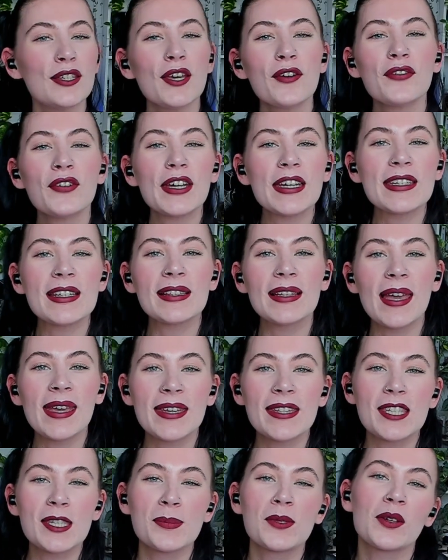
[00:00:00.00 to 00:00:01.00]
Don't forget to like
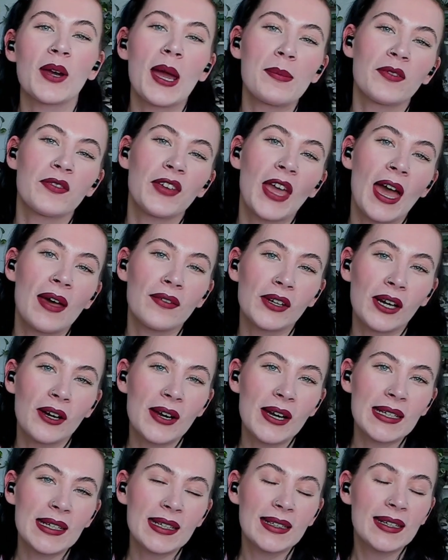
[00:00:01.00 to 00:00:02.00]
and subscribe if you haven't
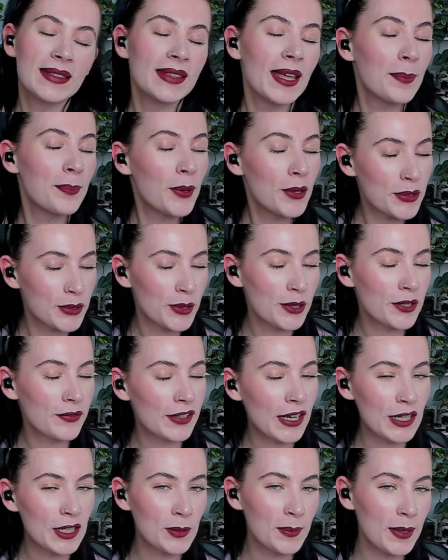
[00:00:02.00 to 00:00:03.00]
already, and hit that post
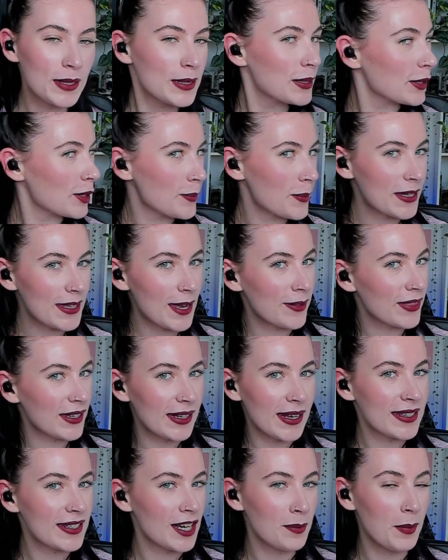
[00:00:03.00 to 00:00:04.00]
notification bell so you don't miss out the
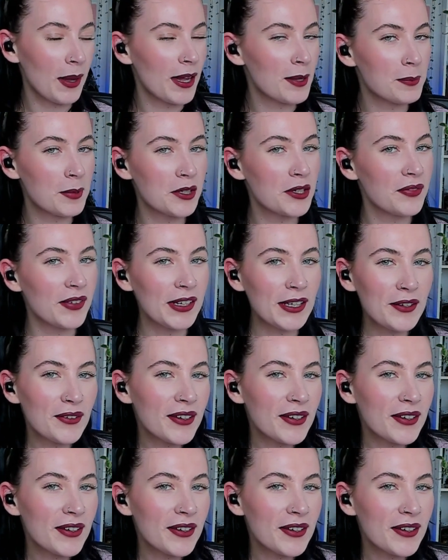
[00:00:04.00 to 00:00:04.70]
next time I upload a video,